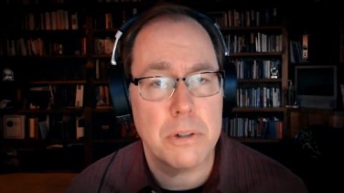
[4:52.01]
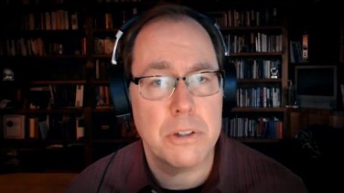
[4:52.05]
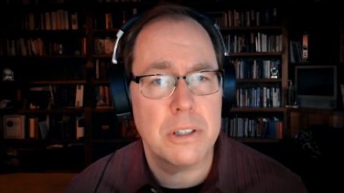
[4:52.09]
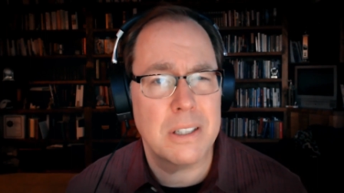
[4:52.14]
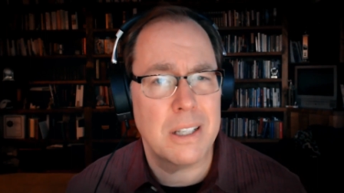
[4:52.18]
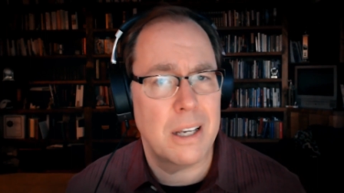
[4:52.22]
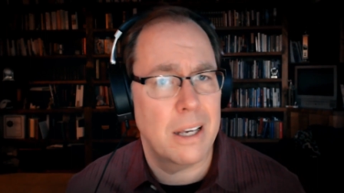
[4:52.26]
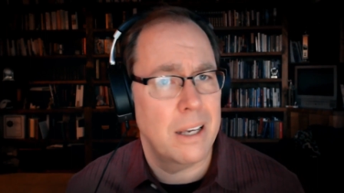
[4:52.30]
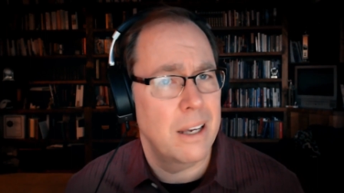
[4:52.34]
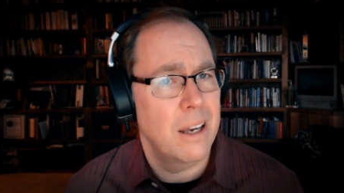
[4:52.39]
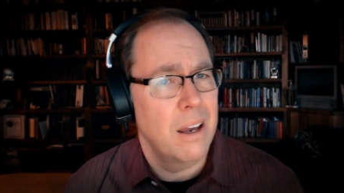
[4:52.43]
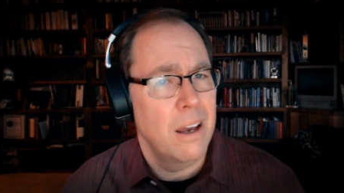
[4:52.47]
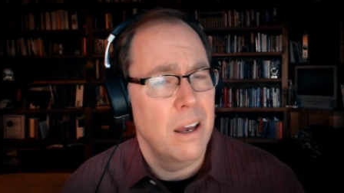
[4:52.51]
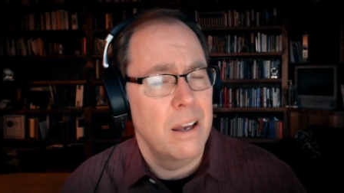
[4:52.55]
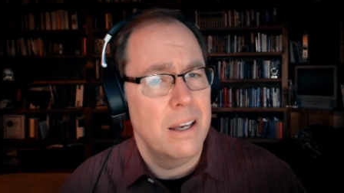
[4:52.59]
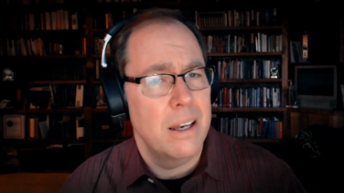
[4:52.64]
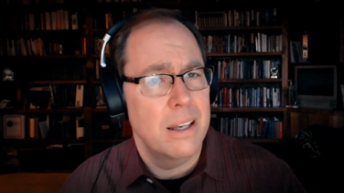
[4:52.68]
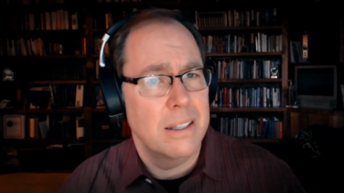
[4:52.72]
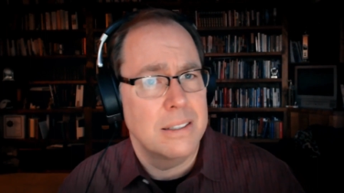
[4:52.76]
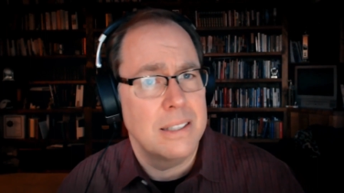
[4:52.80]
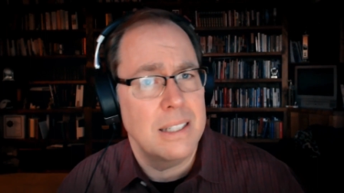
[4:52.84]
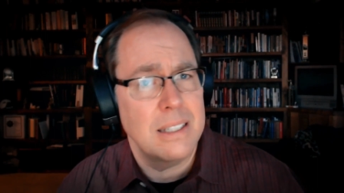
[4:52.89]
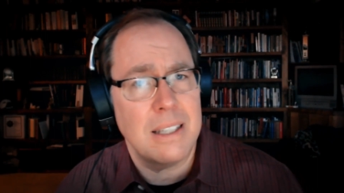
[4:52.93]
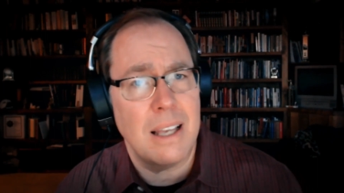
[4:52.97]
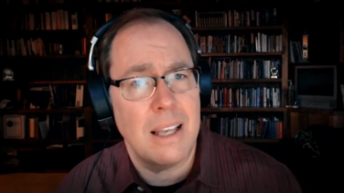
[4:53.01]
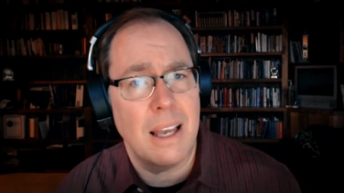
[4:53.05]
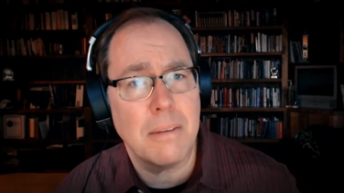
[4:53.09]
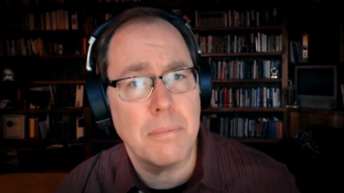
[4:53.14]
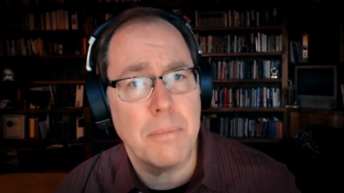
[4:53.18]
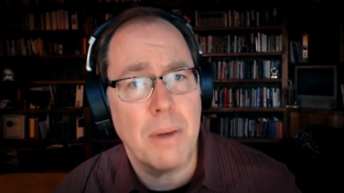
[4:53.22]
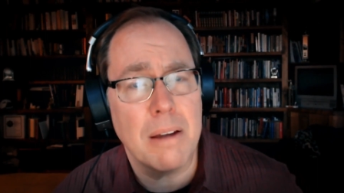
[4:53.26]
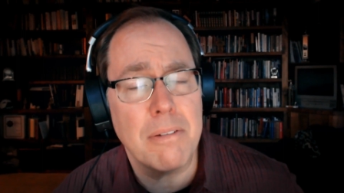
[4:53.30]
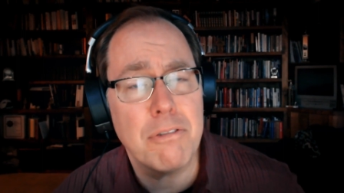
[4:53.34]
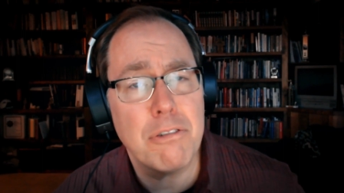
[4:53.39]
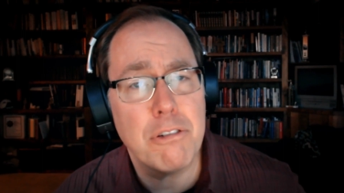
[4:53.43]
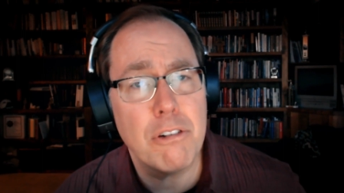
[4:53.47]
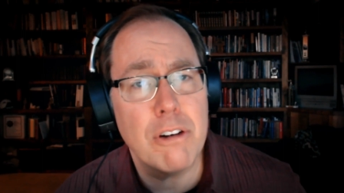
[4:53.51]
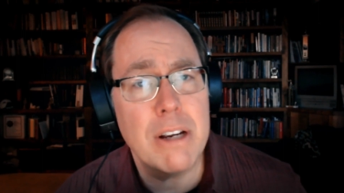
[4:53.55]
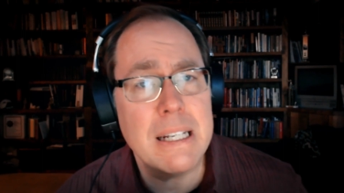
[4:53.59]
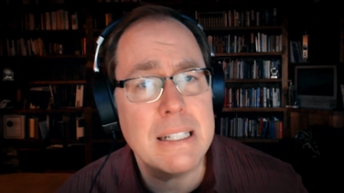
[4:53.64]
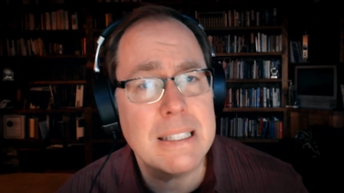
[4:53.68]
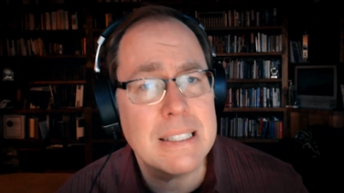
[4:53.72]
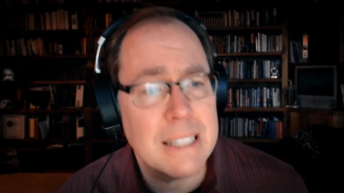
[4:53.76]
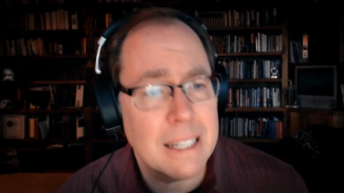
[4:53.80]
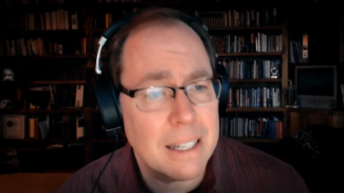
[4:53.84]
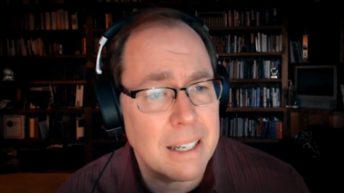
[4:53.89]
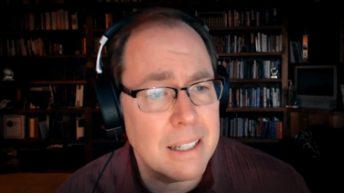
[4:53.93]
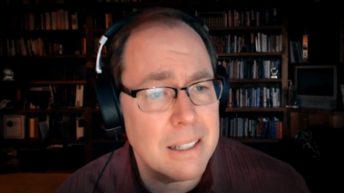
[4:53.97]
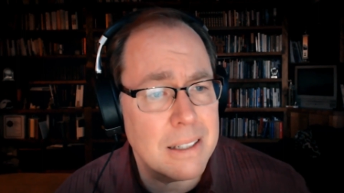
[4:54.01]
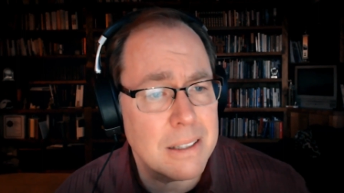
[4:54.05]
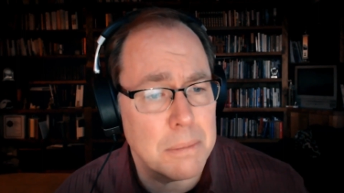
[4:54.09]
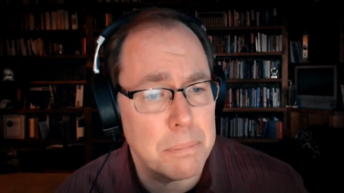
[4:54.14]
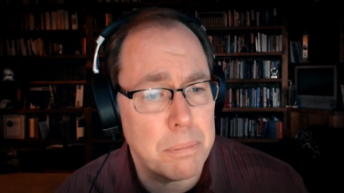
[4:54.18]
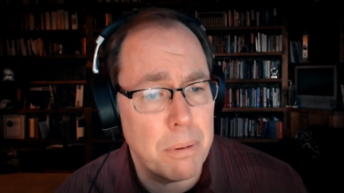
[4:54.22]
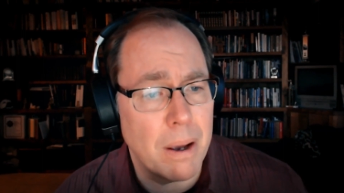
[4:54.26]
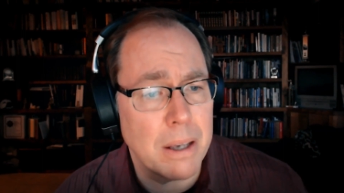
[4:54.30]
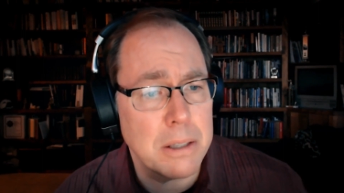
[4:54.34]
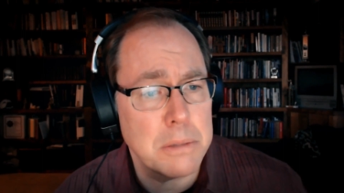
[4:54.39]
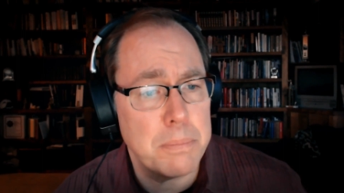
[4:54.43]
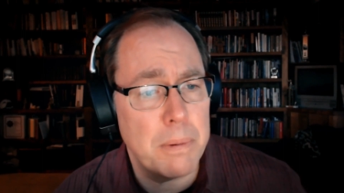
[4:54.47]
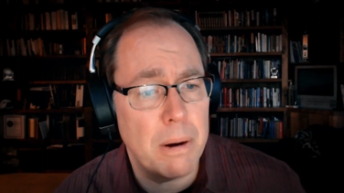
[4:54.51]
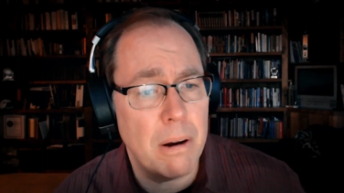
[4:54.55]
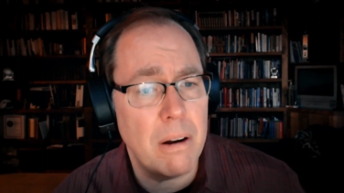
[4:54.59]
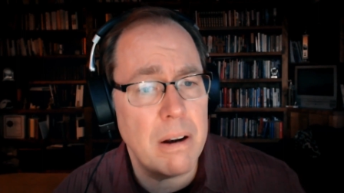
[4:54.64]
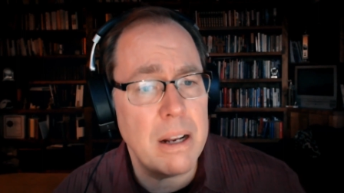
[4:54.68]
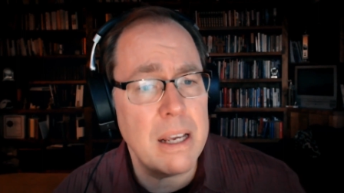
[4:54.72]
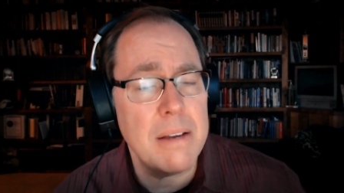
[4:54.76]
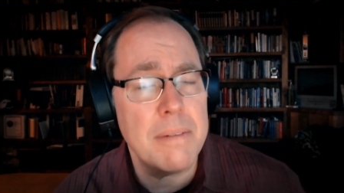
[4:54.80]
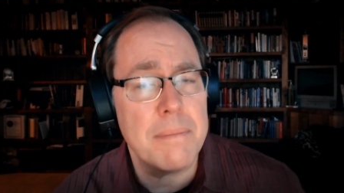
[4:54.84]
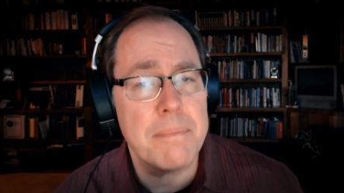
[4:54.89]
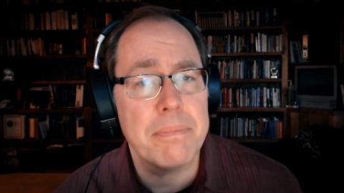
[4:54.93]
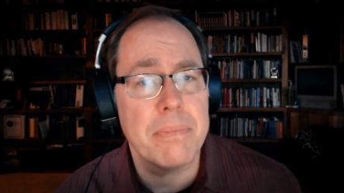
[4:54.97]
You say, is this like my free ticket to prosperity?